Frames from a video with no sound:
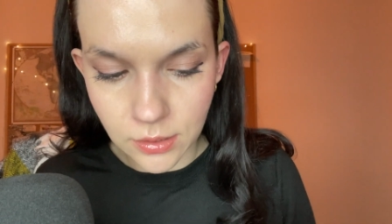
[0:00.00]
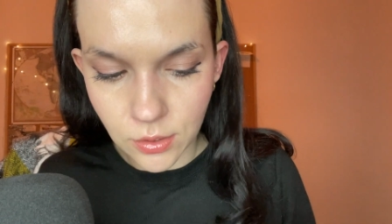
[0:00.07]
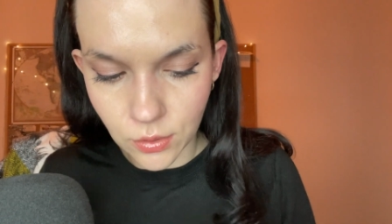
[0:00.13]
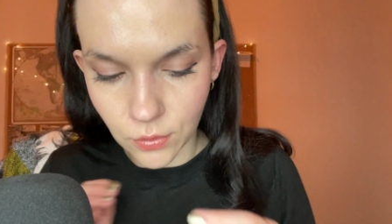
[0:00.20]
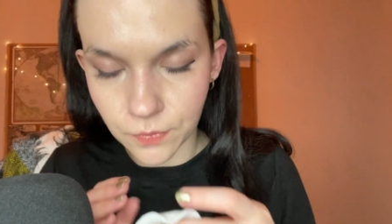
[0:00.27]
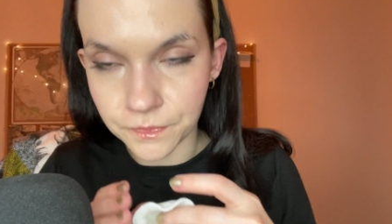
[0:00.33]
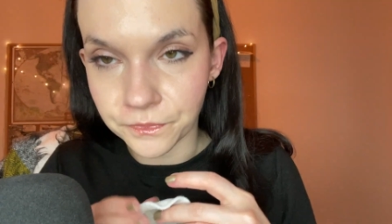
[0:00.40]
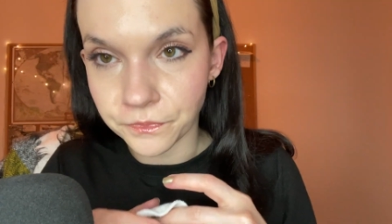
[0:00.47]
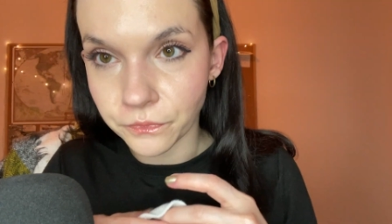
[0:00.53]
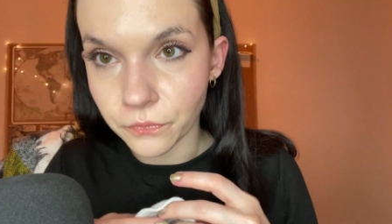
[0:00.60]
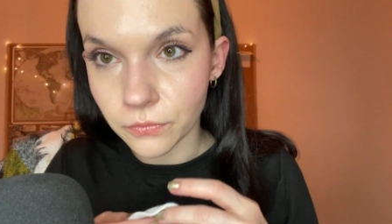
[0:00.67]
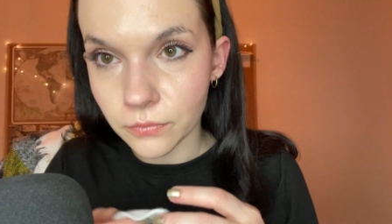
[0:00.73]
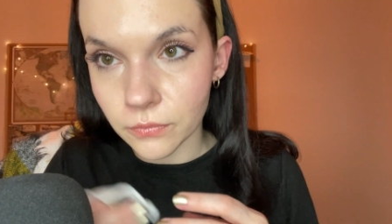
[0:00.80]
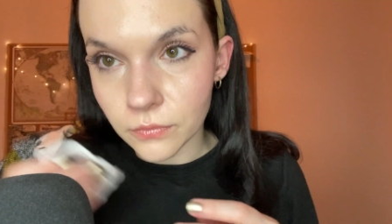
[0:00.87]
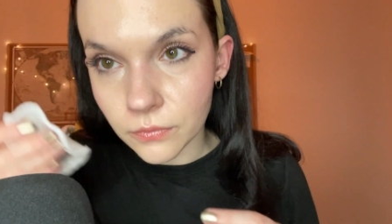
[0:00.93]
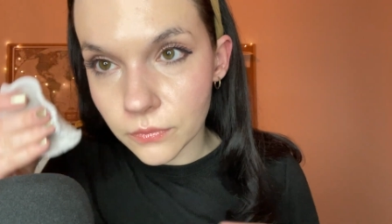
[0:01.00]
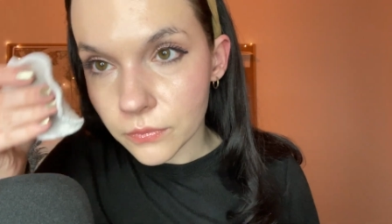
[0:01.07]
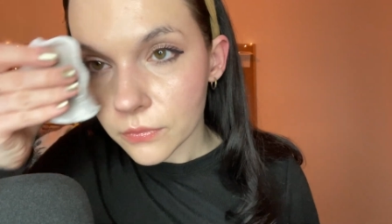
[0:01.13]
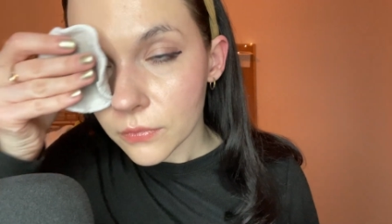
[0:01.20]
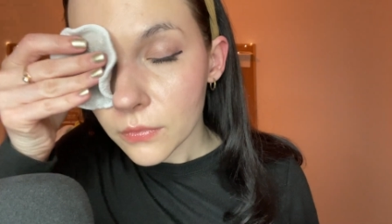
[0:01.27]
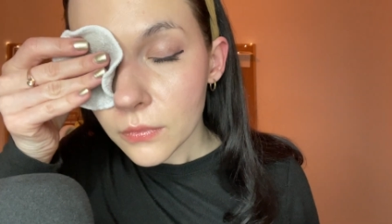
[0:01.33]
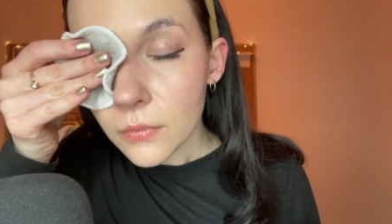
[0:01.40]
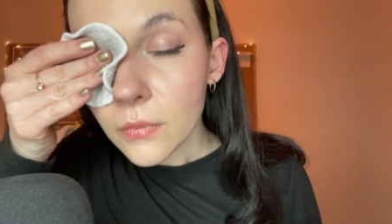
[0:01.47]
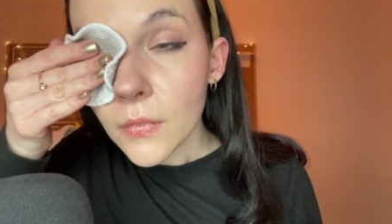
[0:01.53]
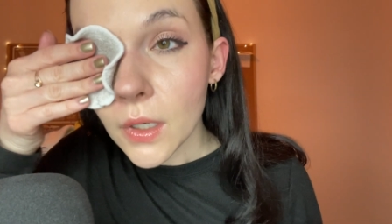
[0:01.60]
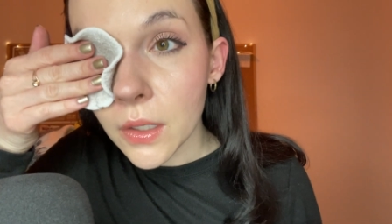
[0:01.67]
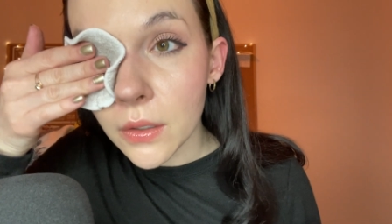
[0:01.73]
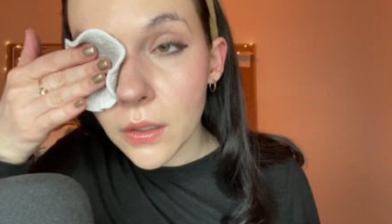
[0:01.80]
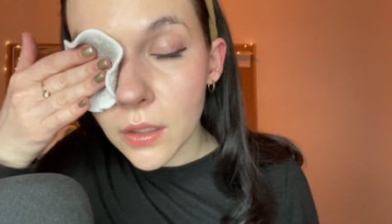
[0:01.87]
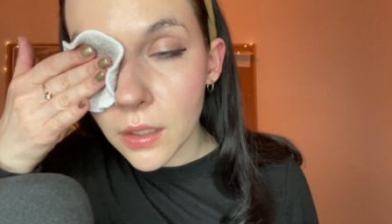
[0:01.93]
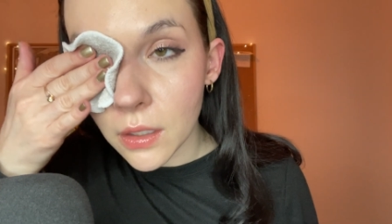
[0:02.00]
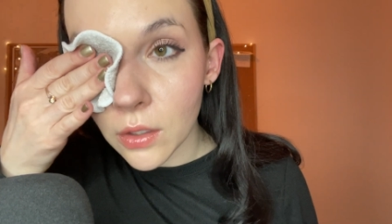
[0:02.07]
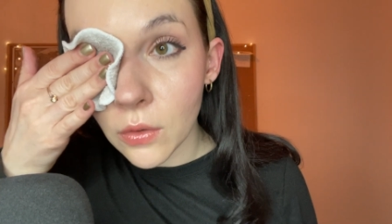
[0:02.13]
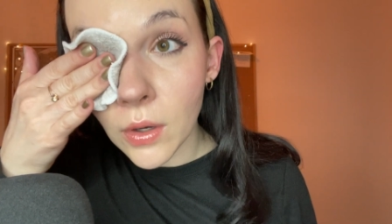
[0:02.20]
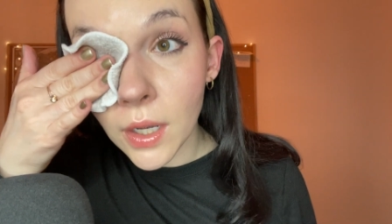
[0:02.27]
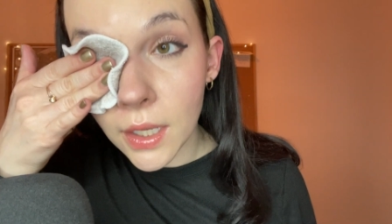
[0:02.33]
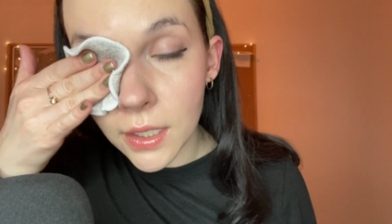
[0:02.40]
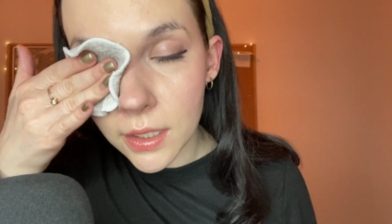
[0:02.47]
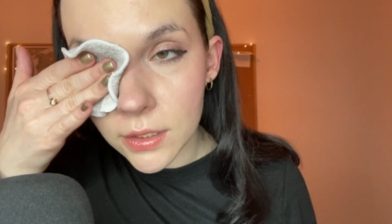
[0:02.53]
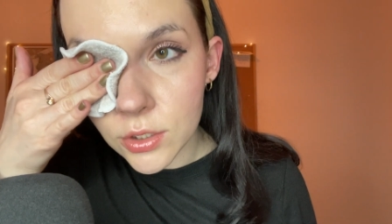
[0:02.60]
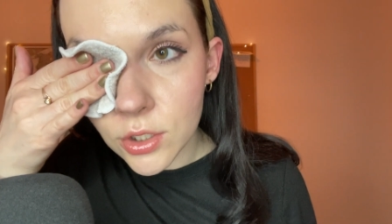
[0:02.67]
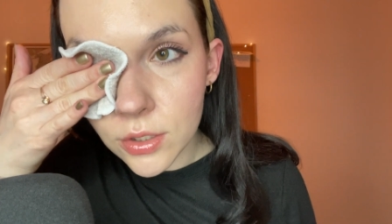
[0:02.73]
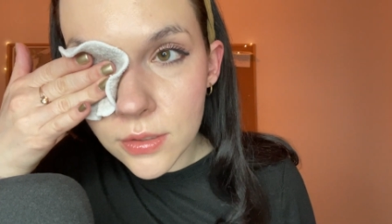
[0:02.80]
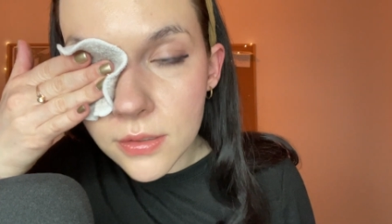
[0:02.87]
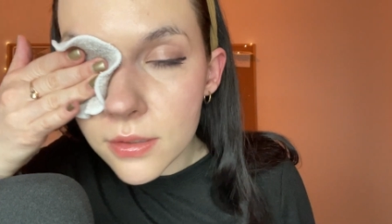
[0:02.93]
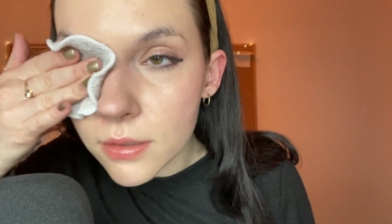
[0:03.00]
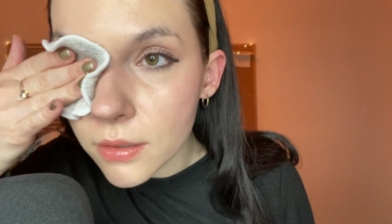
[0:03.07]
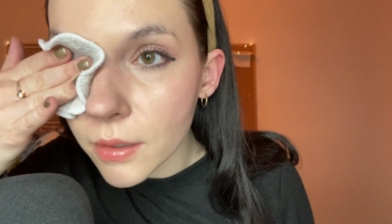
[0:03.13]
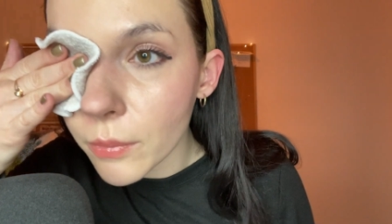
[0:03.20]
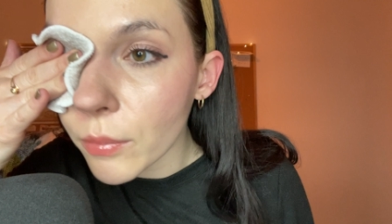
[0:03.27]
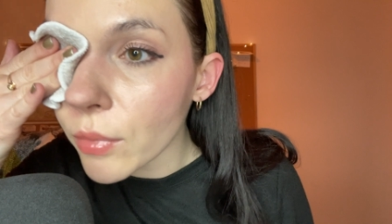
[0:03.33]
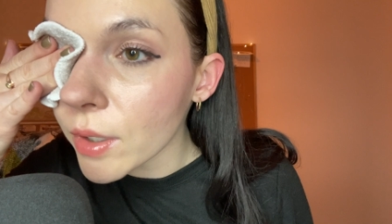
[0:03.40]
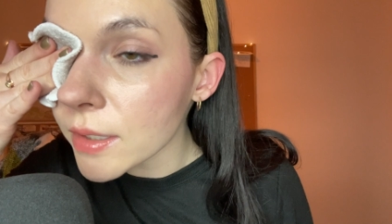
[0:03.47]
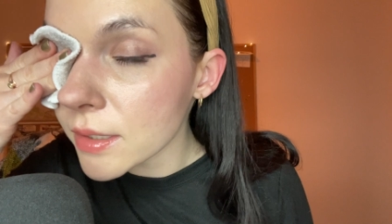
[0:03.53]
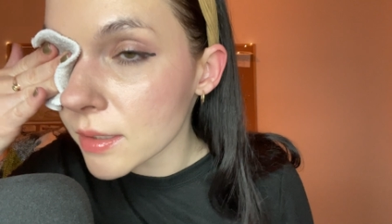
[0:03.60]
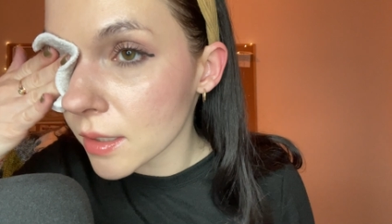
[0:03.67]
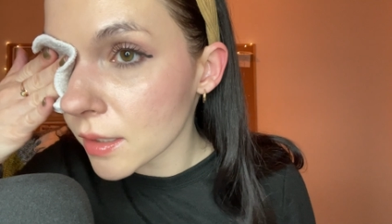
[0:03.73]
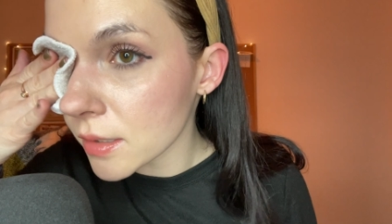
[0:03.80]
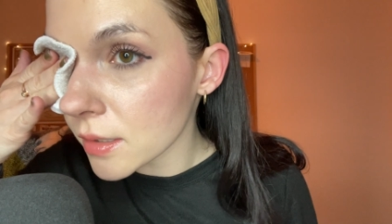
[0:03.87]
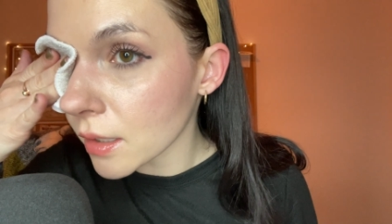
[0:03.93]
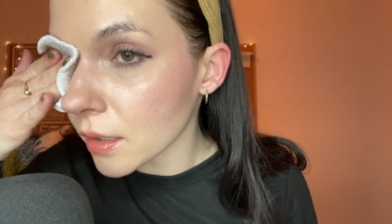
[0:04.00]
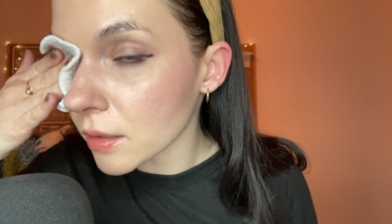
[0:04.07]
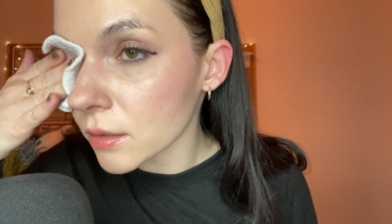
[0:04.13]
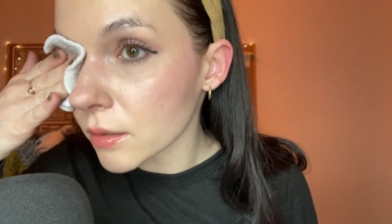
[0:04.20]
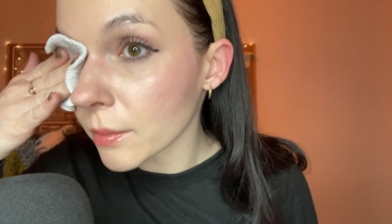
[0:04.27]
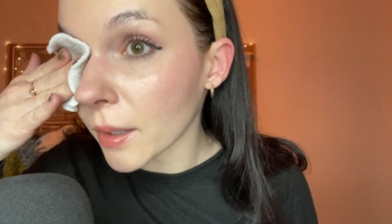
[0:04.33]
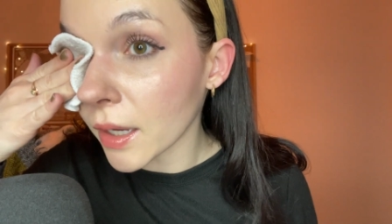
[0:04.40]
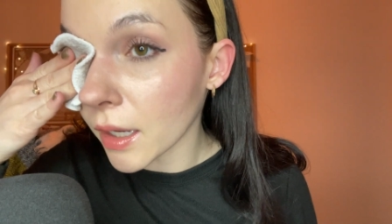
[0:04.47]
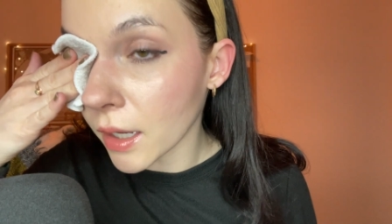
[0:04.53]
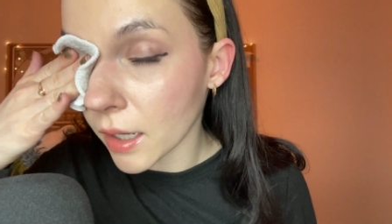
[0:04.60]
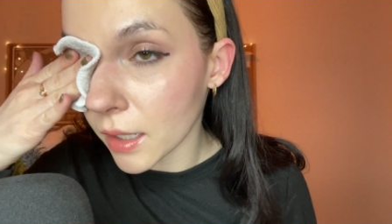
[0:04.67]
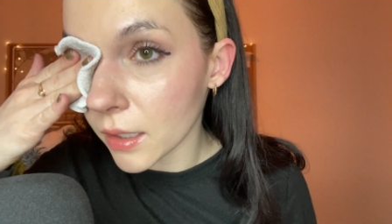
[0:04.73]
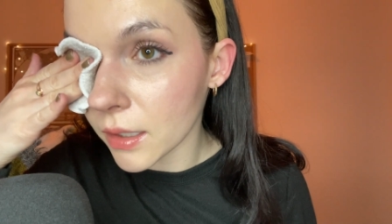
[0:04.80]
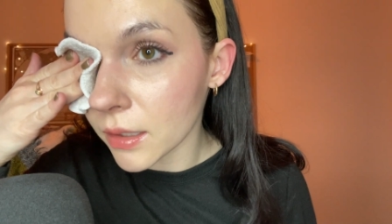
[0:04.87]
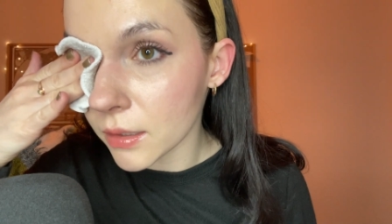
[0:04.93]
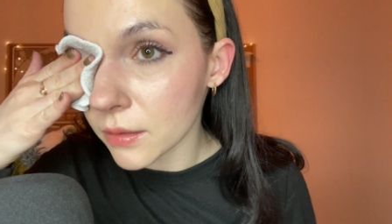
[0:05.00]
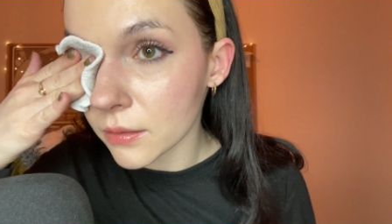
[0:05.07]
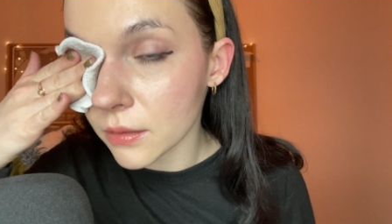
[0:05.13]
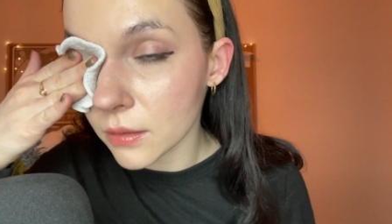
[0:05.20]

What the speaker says: So I'm gonna go ahead and just press this onto my eye